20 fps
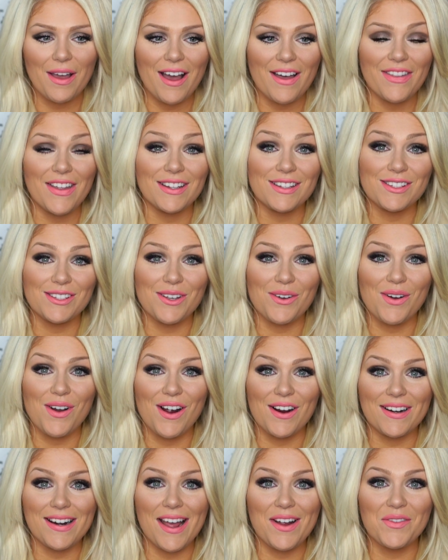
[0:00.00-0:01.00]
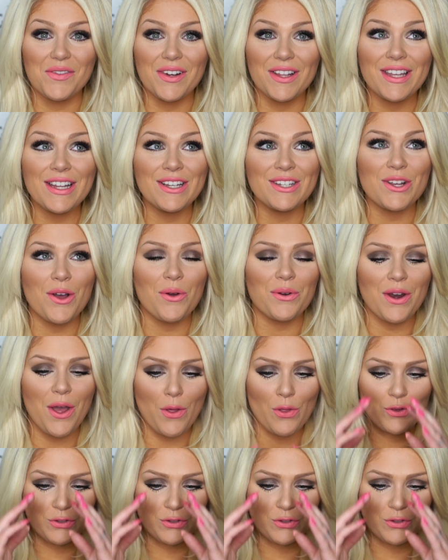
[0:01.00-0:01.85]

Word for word: my god, that's so hard. I really don't know.